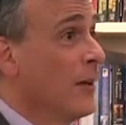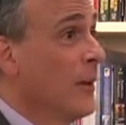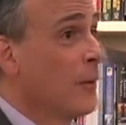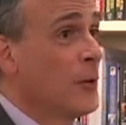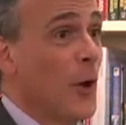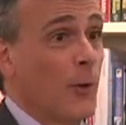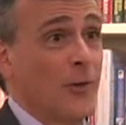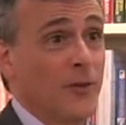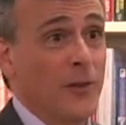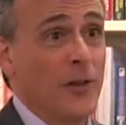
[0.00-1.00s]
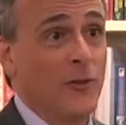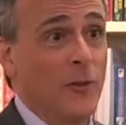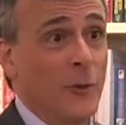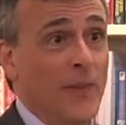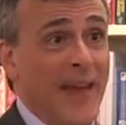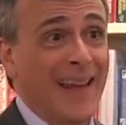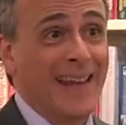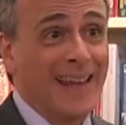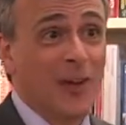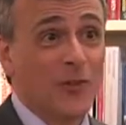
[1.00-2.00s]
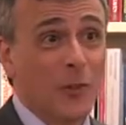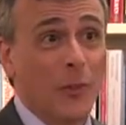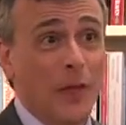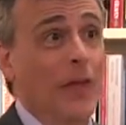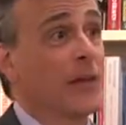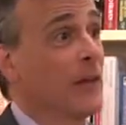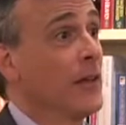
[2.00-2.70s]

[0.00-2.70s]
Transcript: People notice that he's doing that. He doesn't think